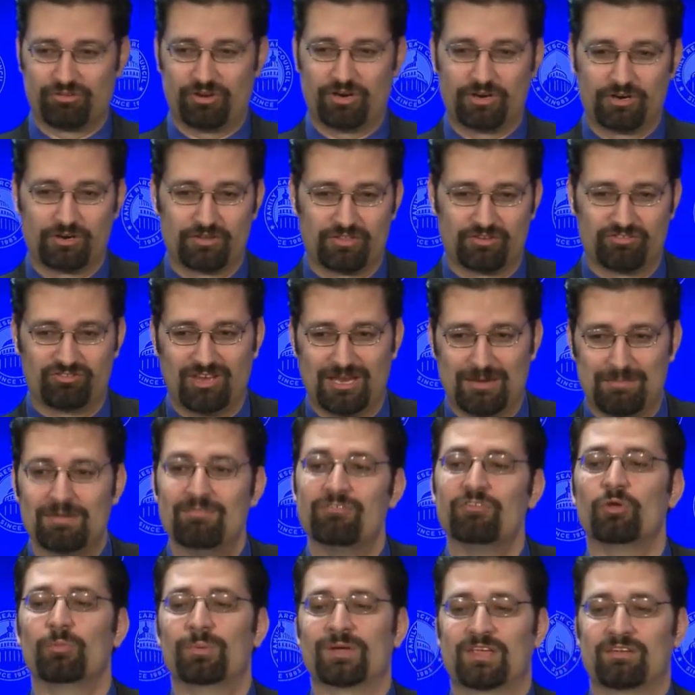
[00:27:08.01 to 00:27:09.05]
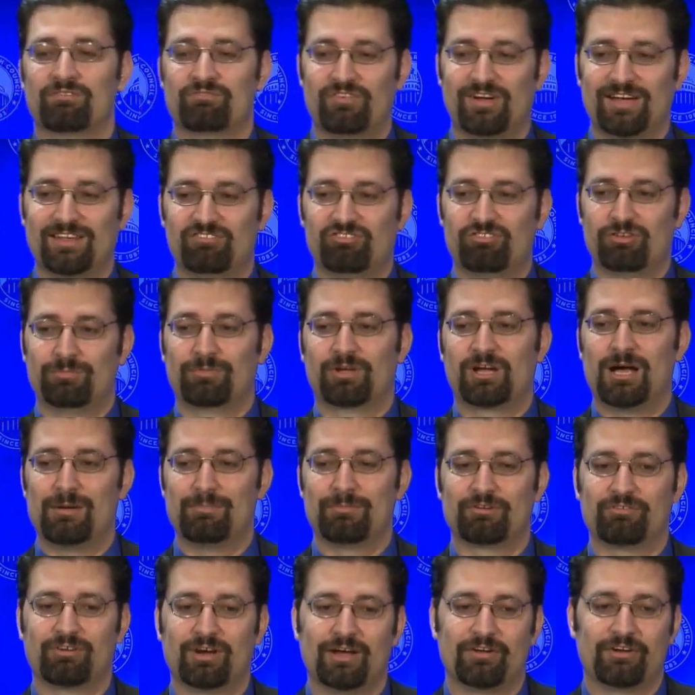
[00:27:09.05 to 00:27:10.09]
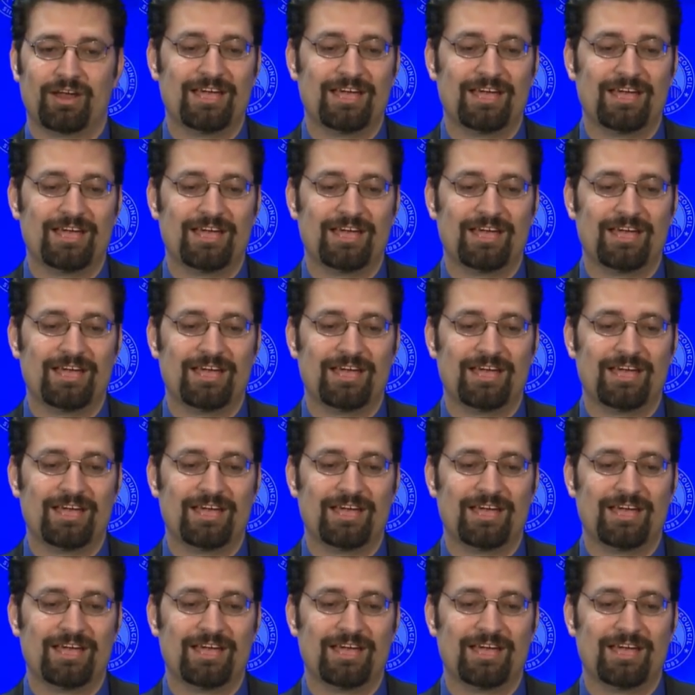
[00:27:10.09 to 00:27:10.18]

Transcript: are the same, even though we can find some common ground.